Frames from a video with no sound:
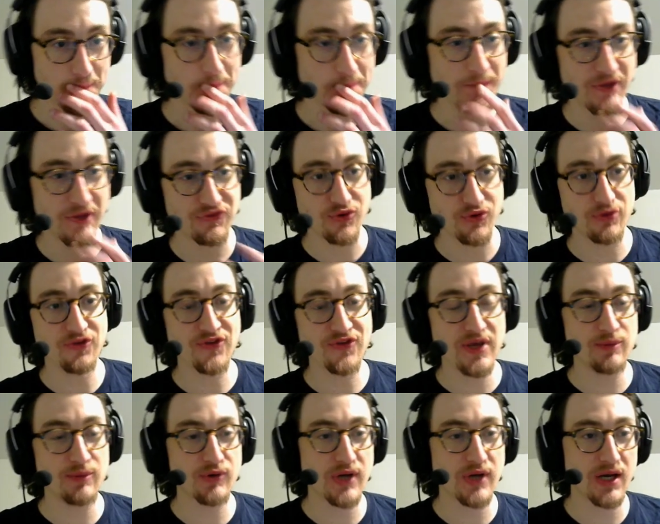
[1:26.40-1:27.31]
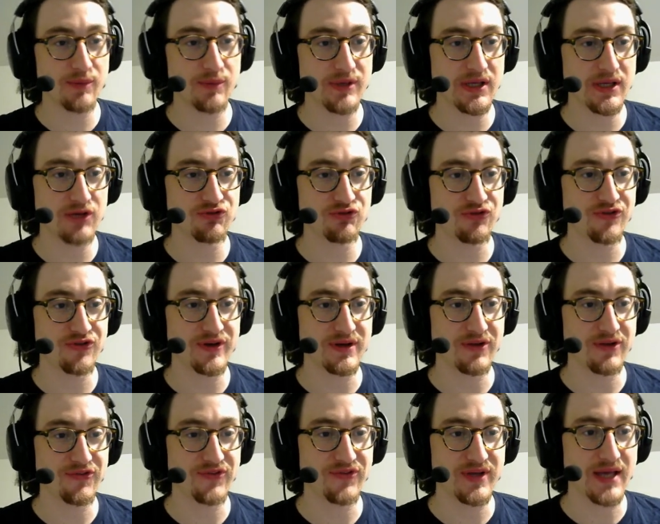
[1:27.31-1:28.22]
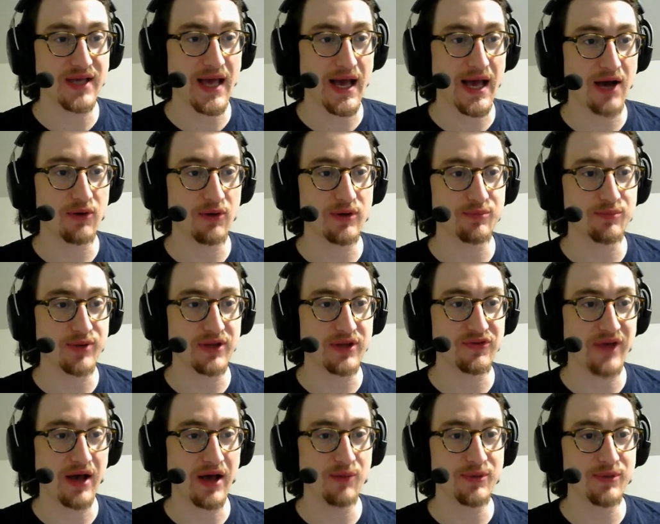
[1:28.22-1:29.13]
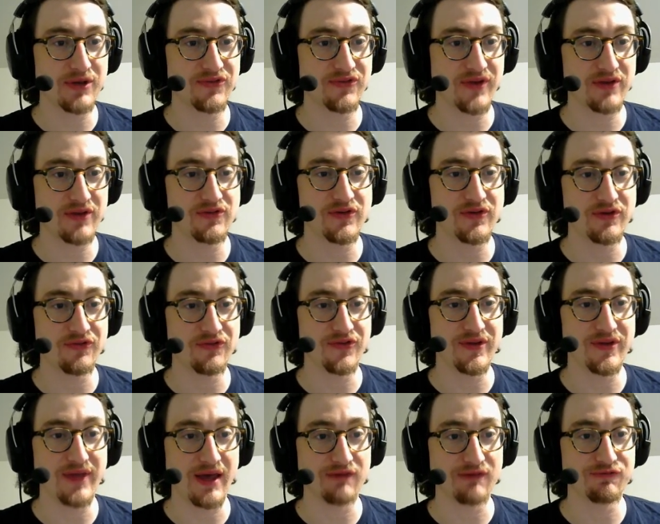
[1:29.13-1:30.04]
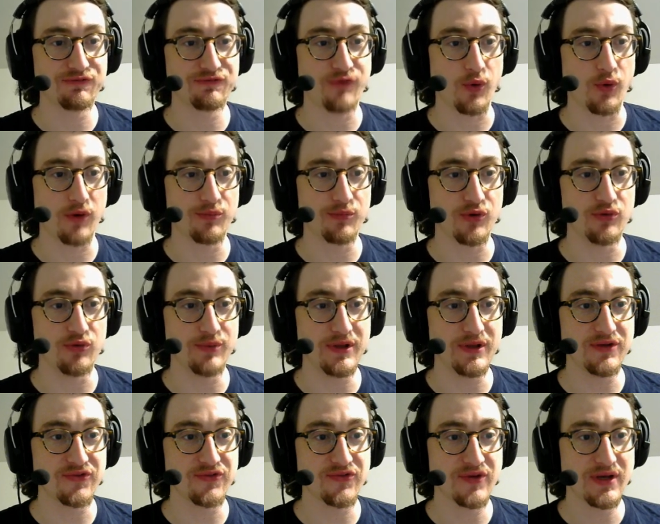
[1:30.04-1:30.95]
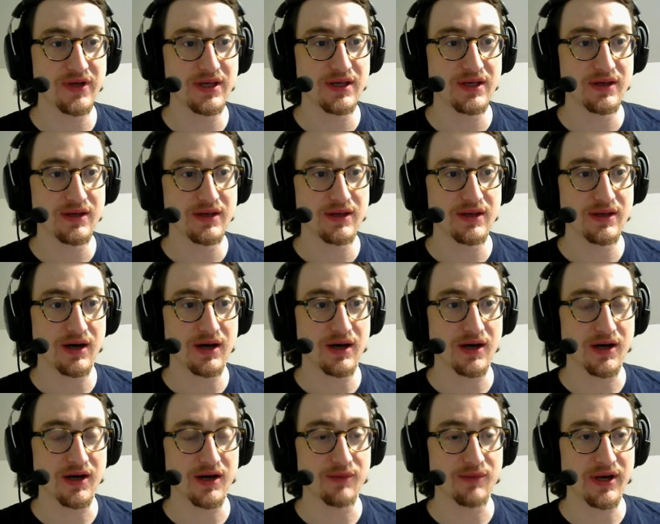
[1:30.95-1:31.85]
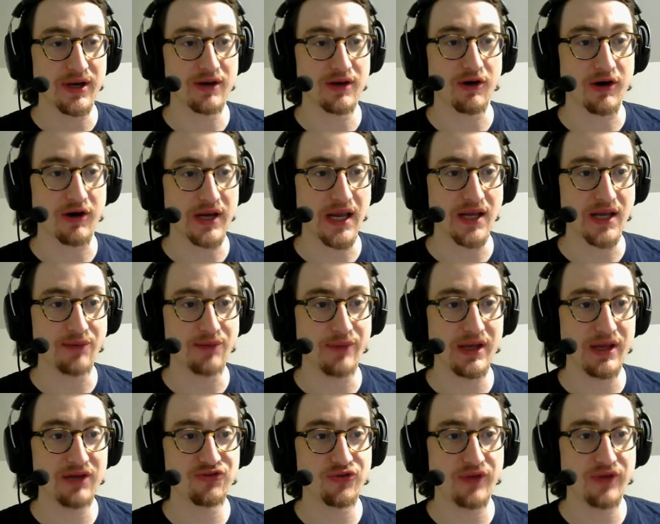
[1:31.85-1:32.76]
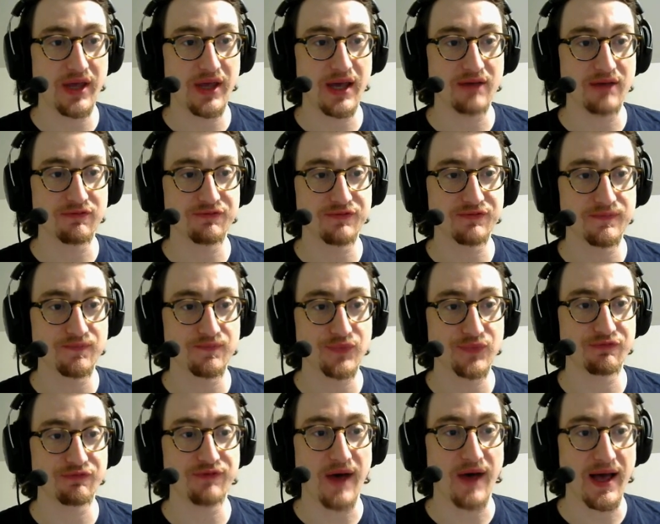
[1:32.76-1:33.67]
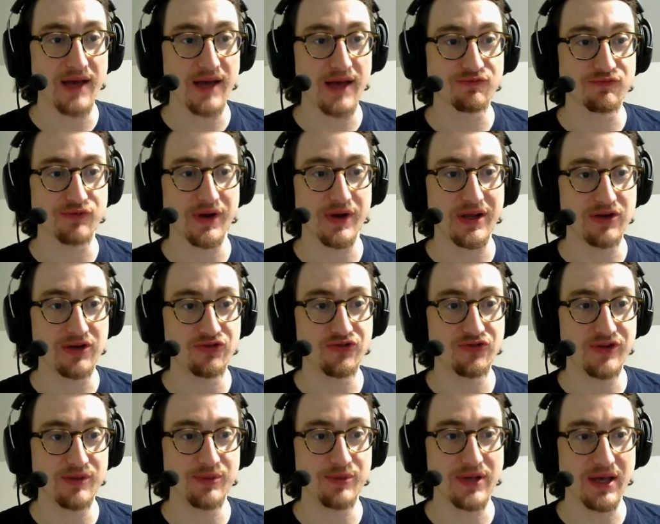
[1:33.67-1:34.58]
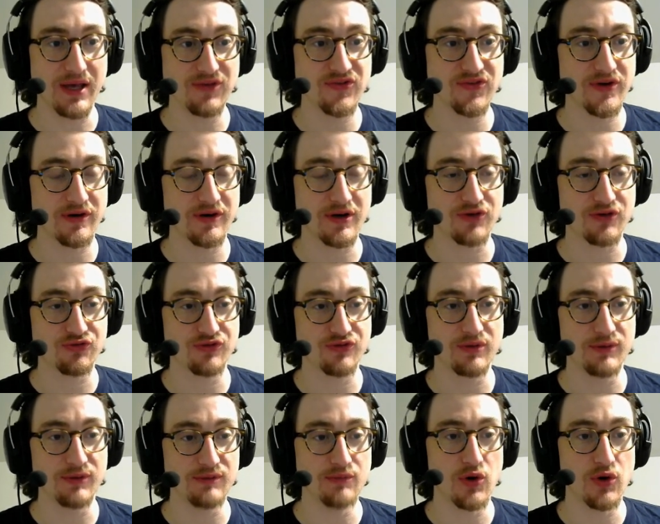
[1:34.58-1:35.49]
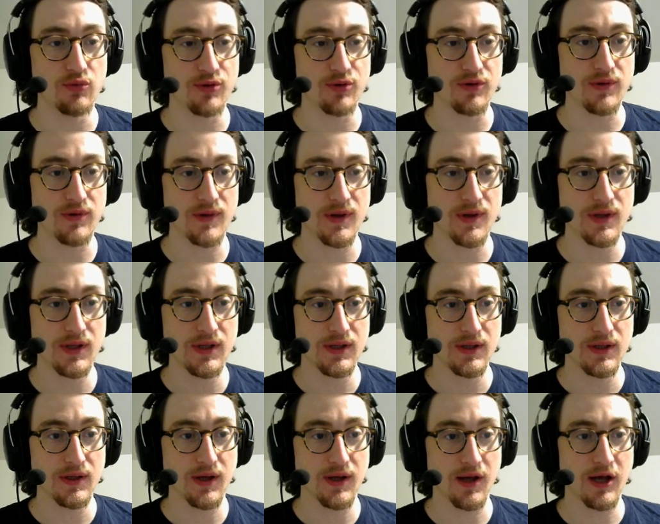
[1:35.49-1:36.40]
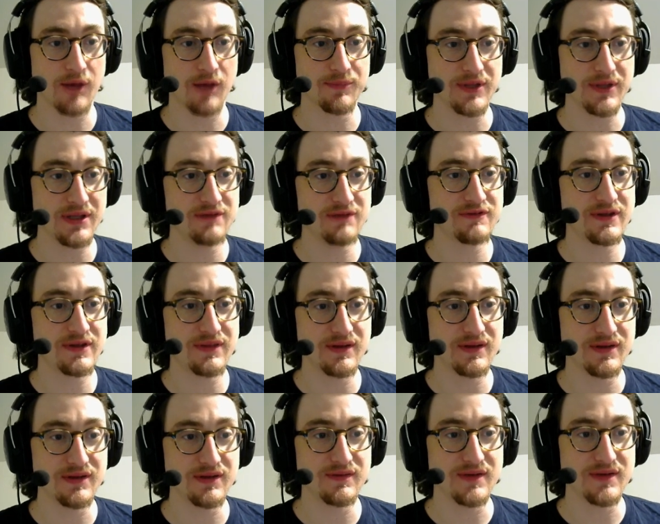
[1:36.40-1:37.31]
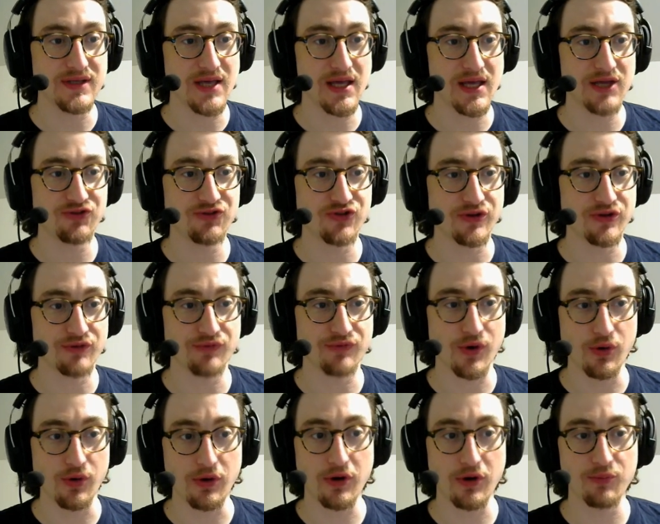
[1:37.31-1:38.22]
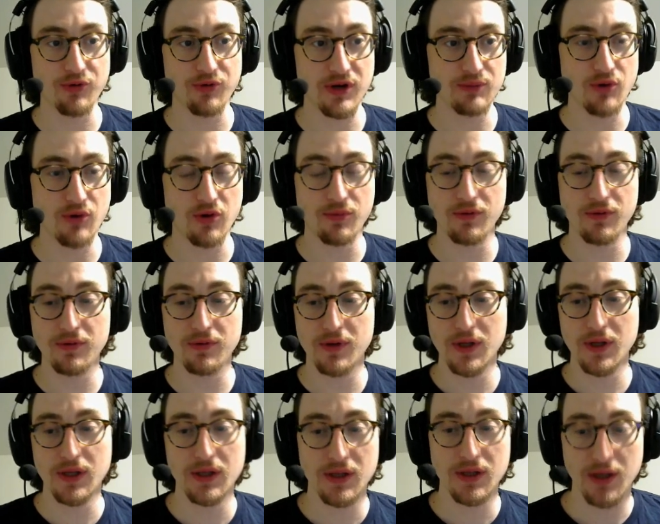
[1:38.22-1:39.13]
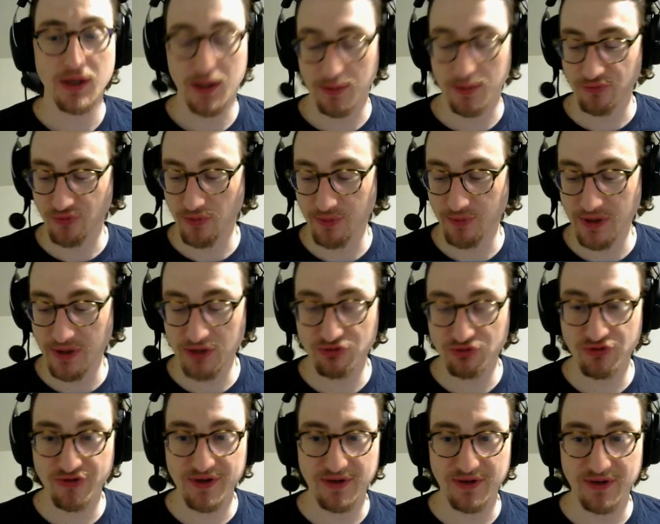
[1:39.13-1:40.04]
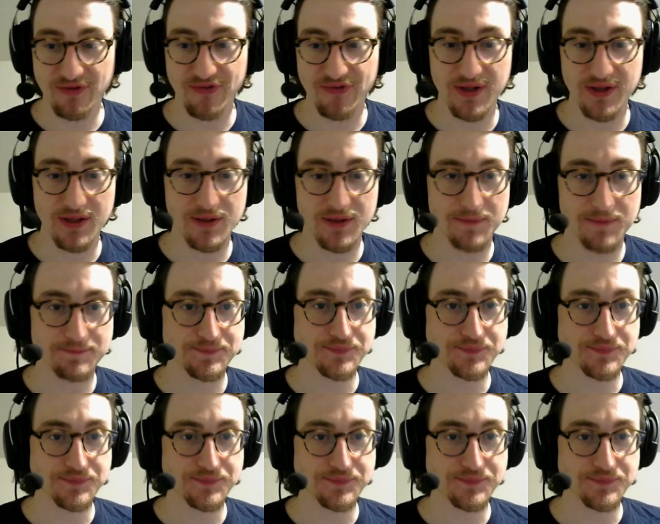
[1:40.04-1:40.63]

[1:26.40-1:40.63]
And so this game will kind of be interesting to see how it plays out, because as you can see they have 4 boomies and an arcane mage, so they have 5 ranged DPS that are extremely mobile. Even the DH and the rogue are pretty mobile. So it'll be interesting to see